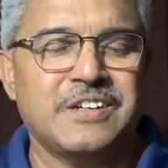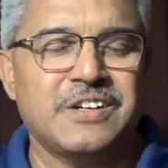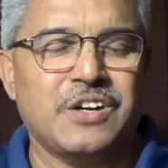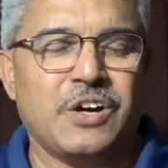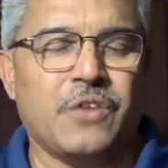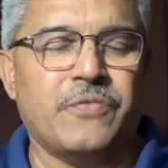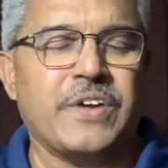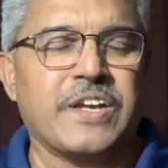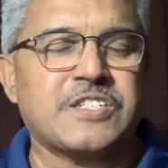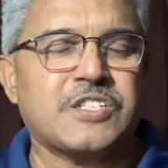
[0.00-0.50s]

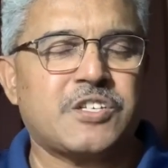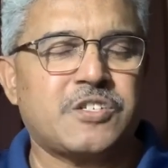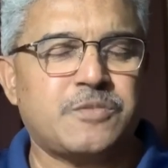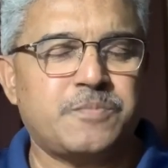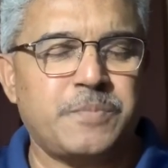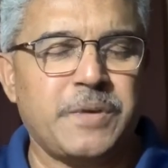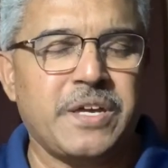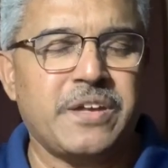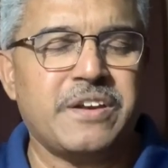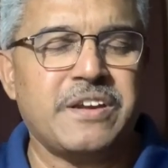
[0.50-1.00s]
of
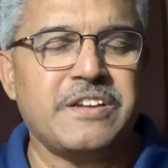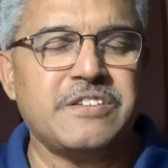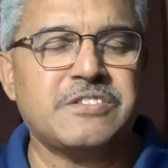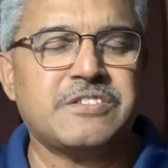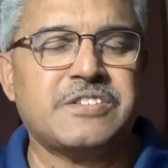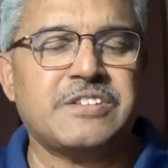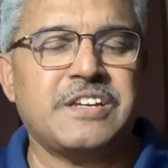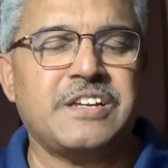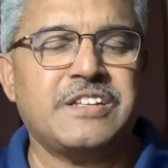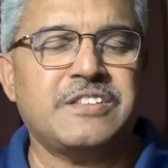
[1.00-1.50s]

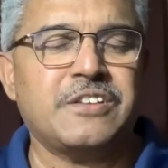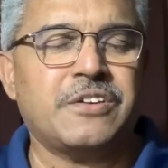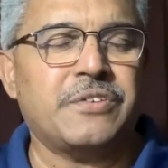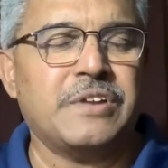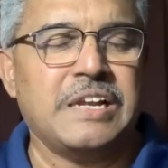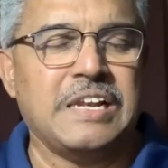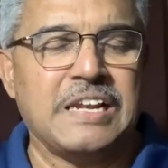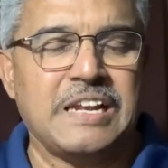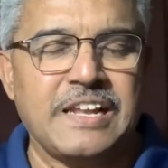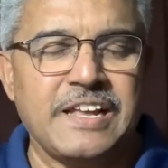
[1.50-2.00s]
experiencing the
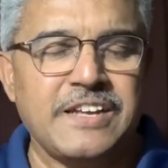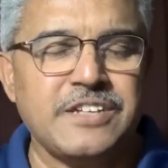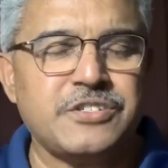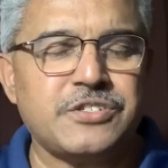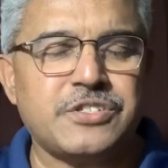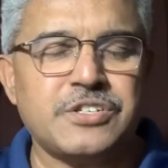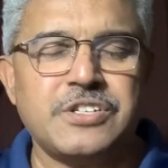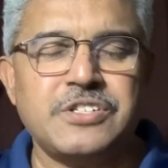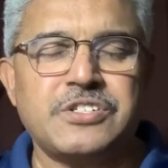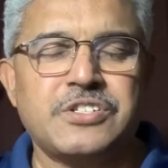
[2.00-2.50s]

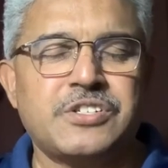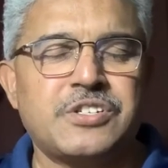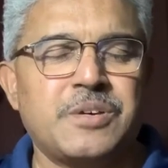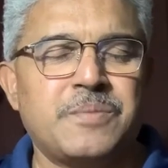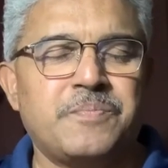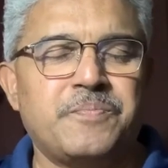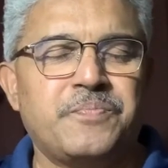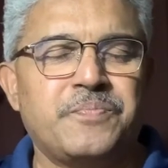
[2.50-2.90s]
relationship